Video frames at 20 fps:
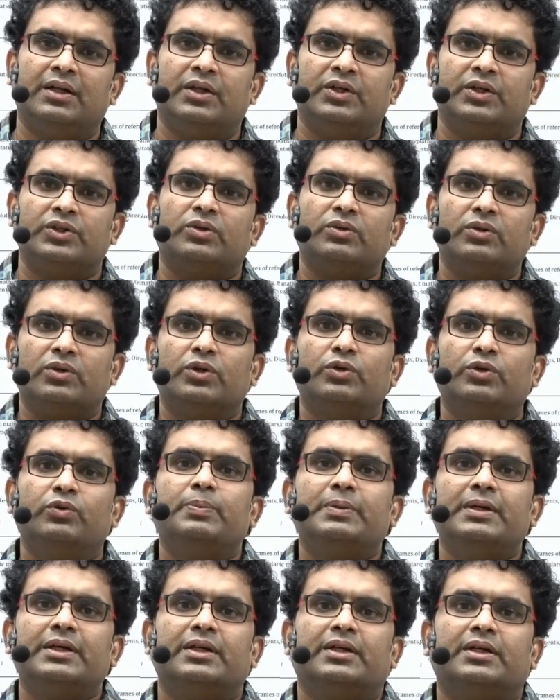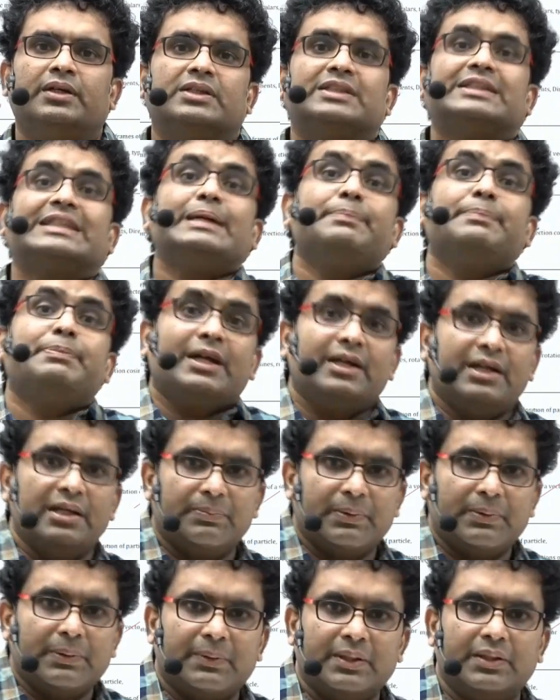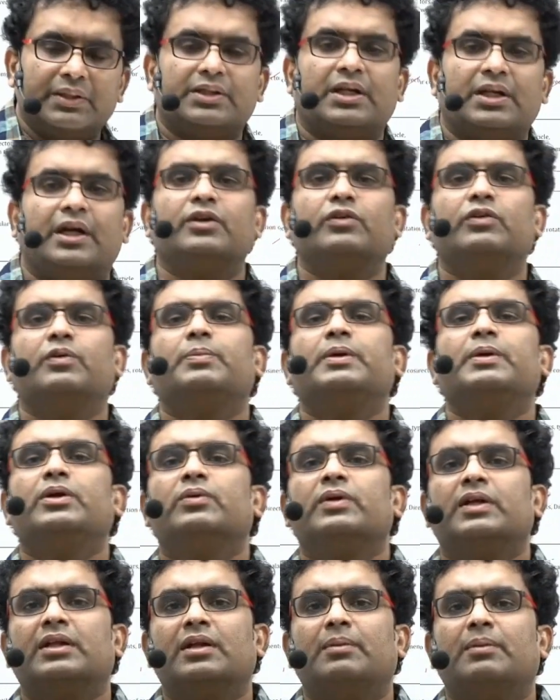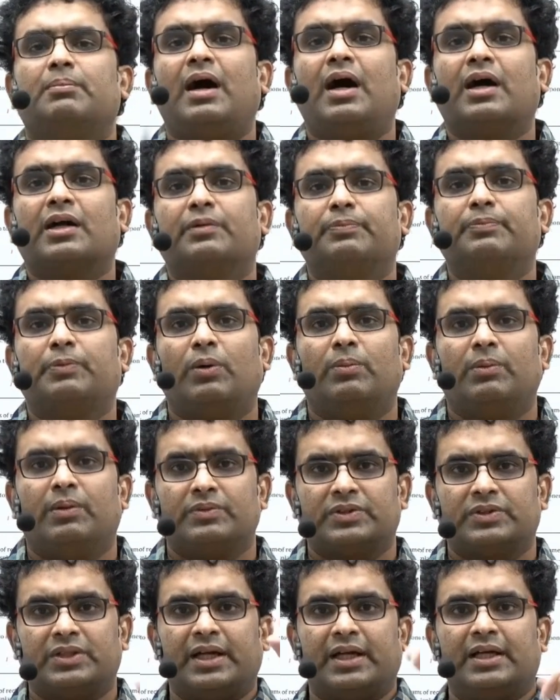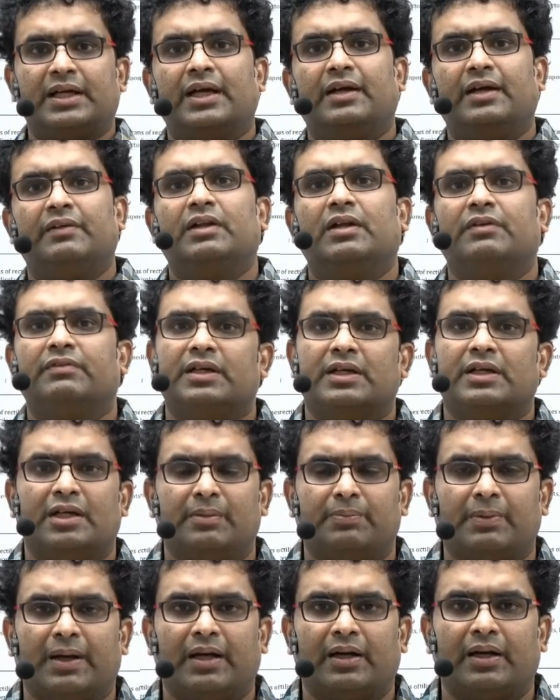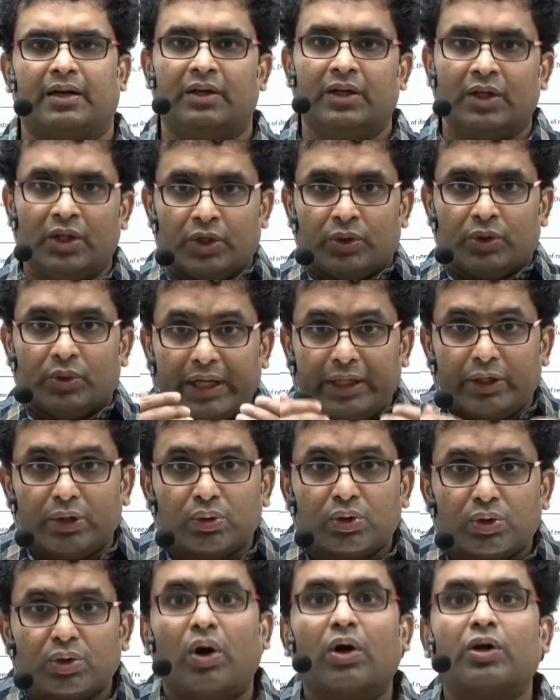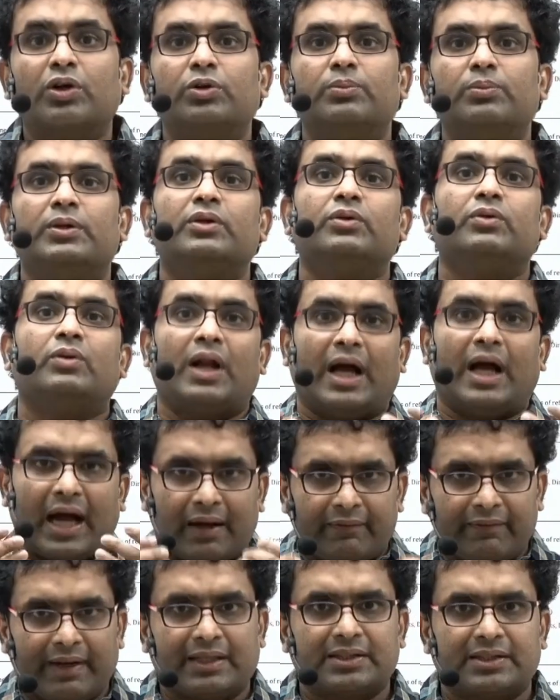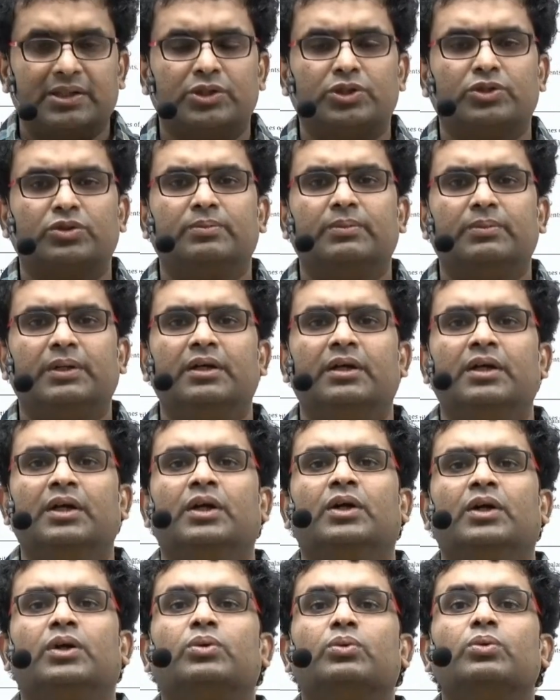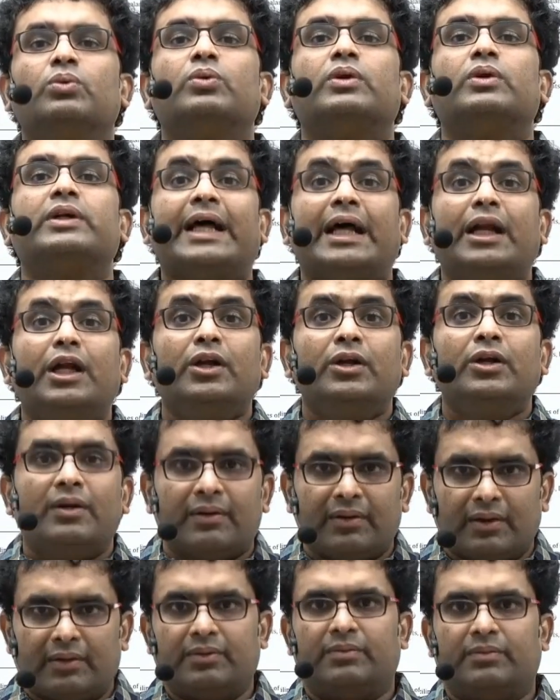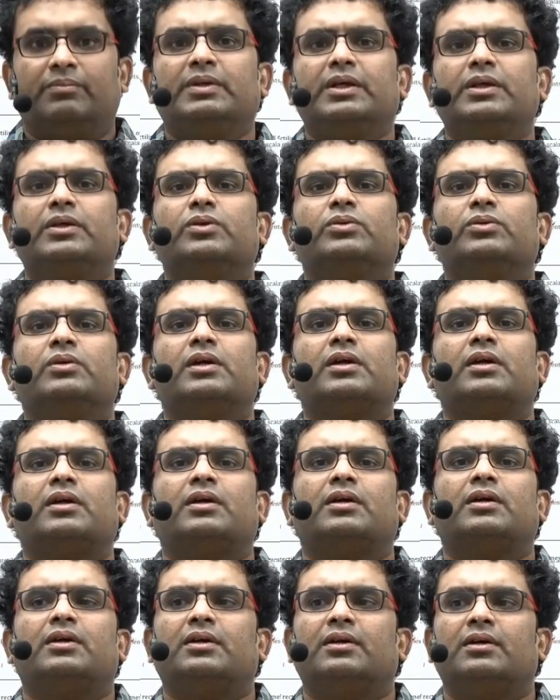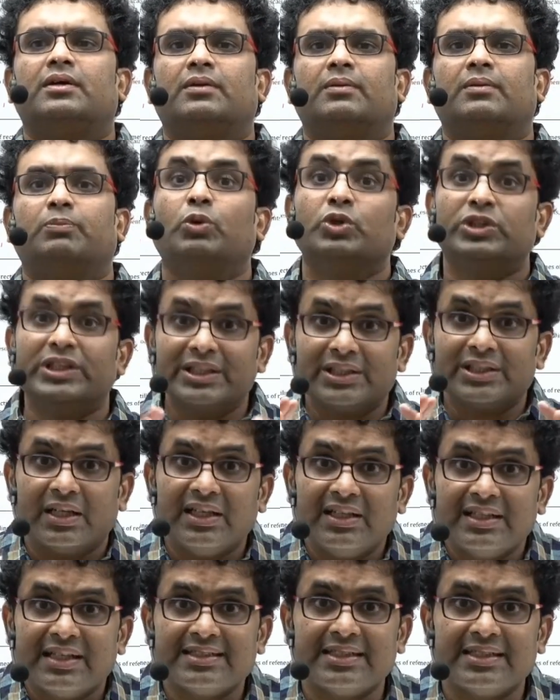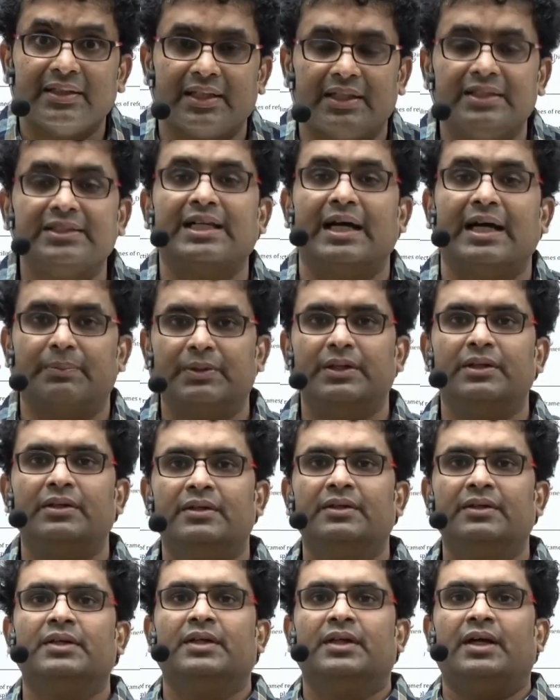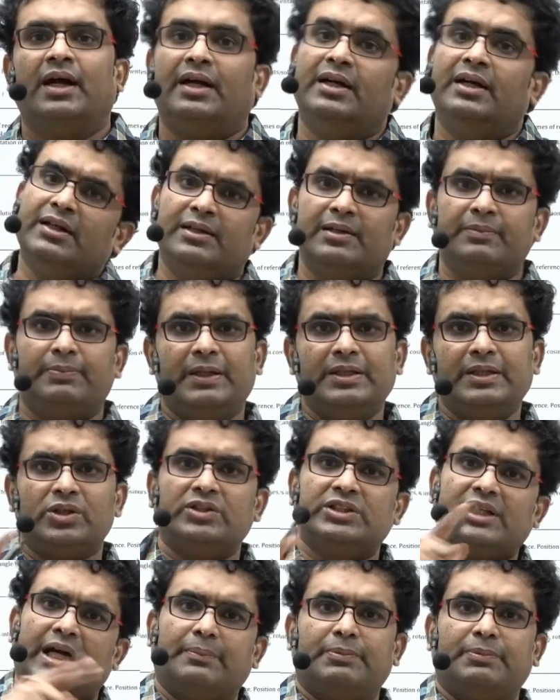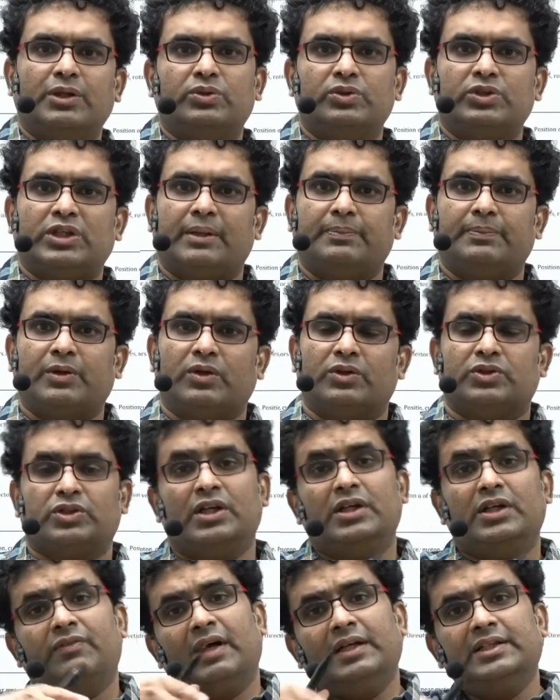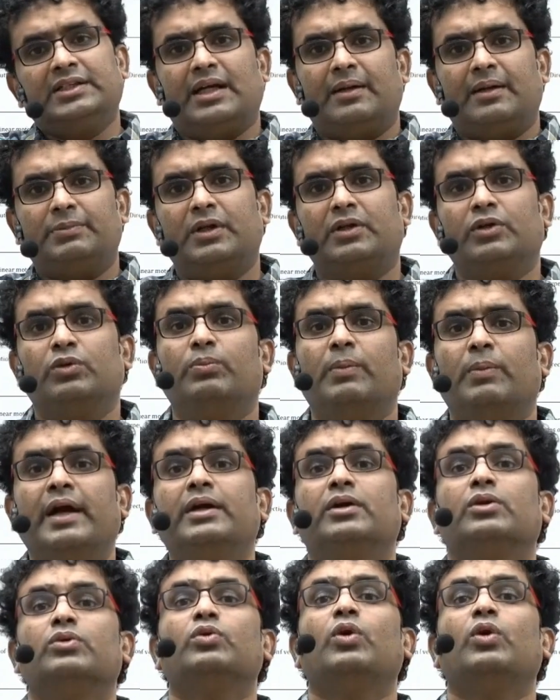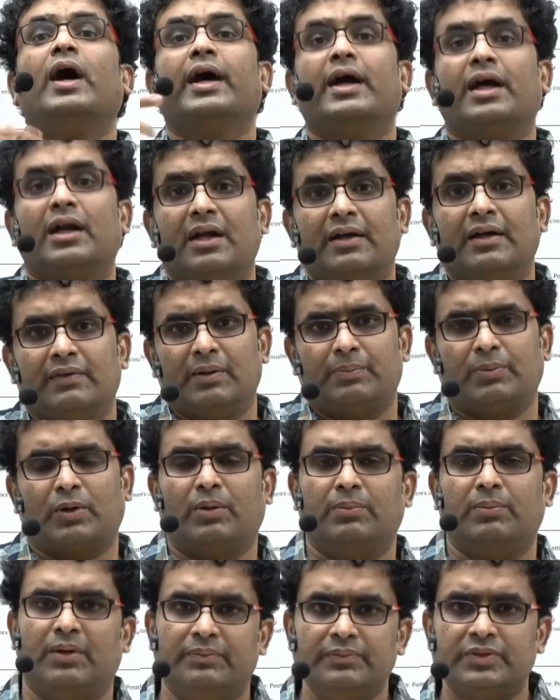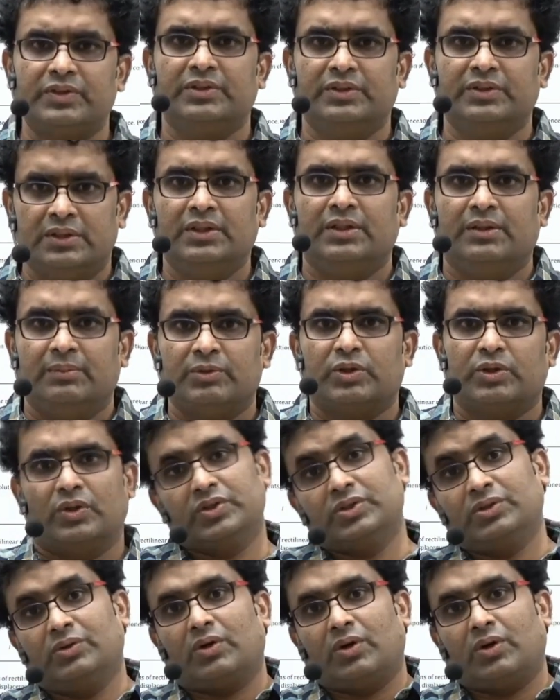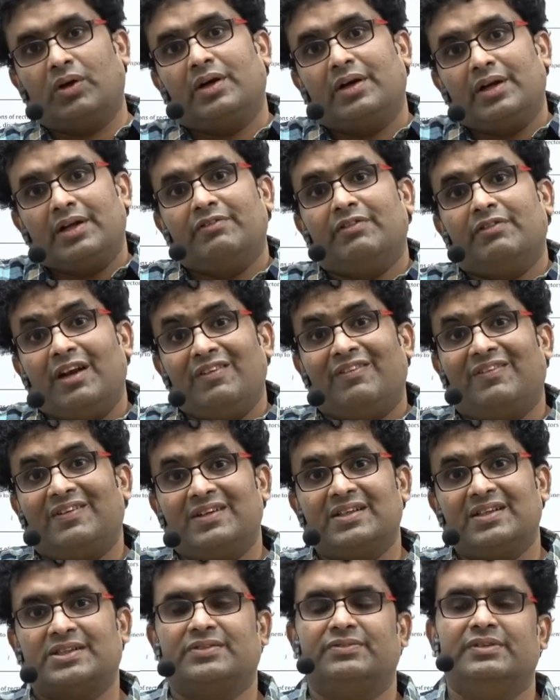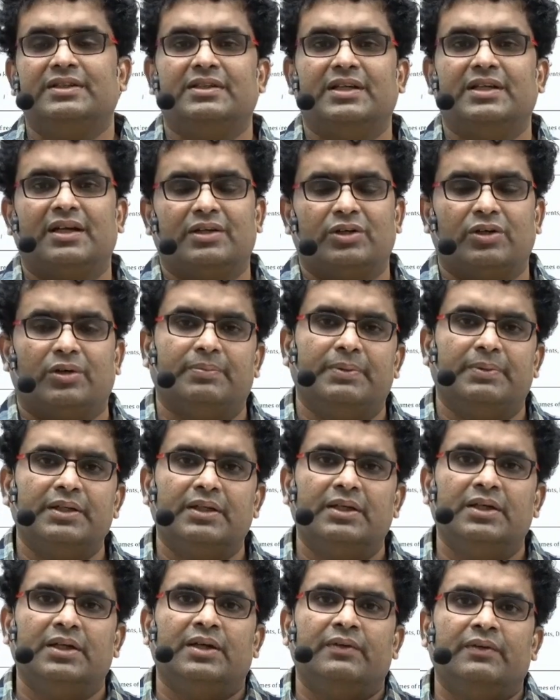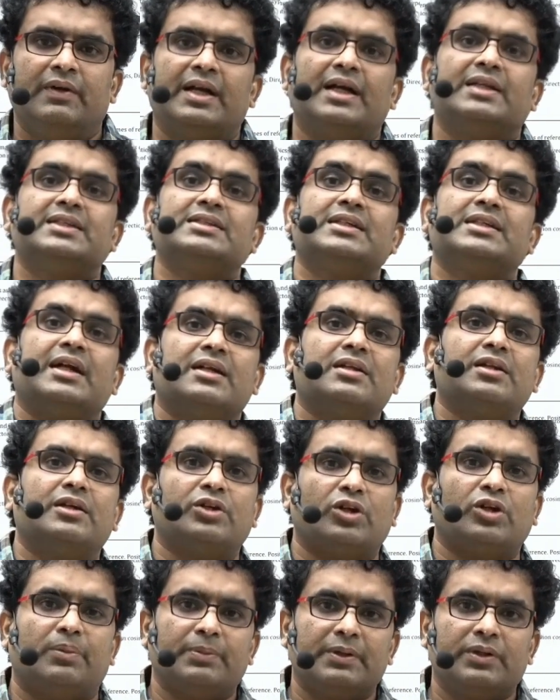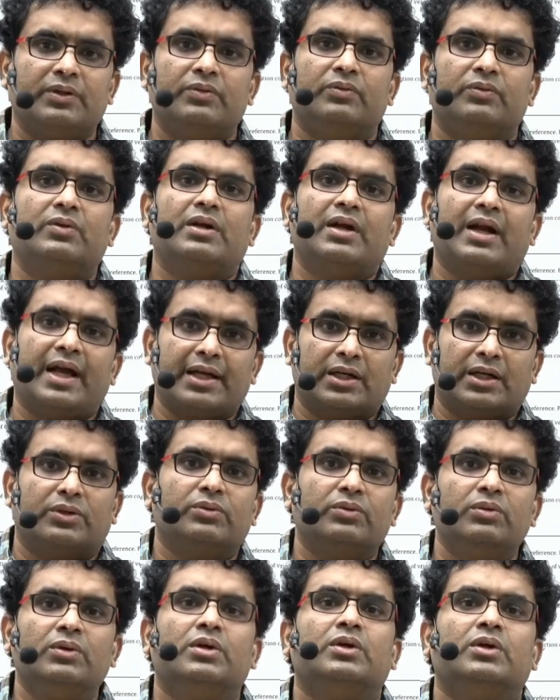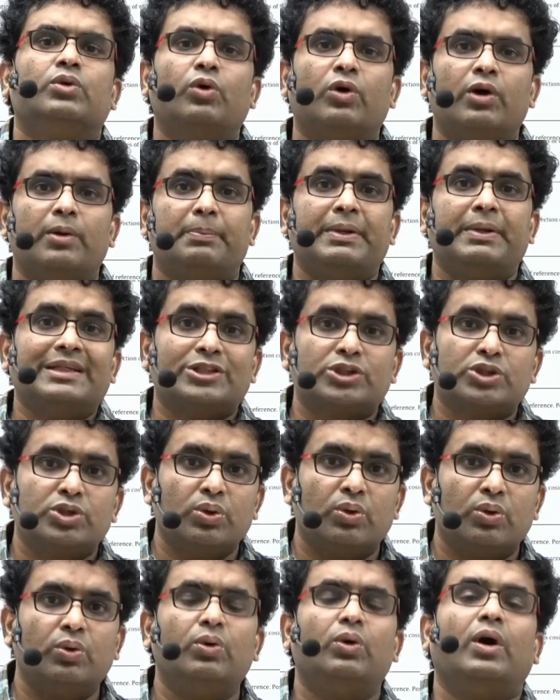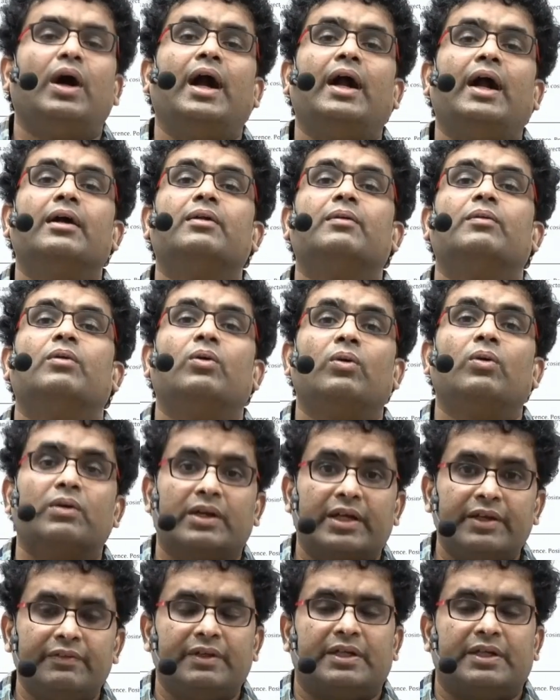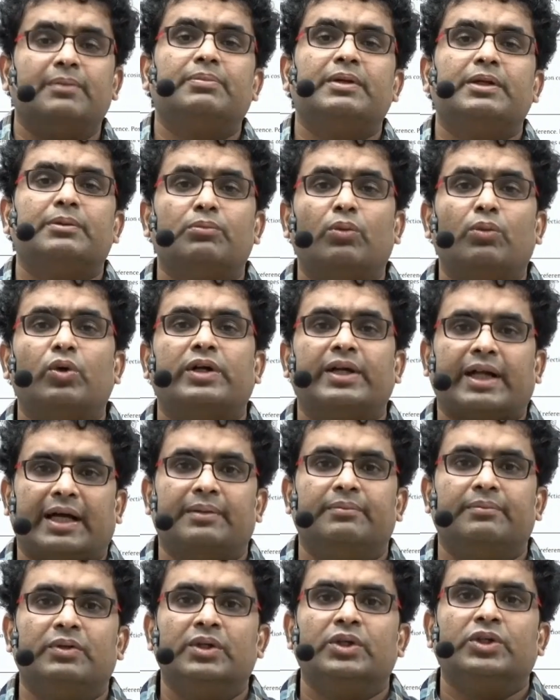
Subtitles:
So you would be skipping DPPs and you would be doing the marked problems that I gave in the weekly planner. You need to talk to me. You will have access to me to tell me your position in a certain chapter, and it depends on chapter to chapter also. In one chapter you might do higher level problems because you are already well versed with that topic, whereas in another topic you would like to go a bit slow and give it a bit more time.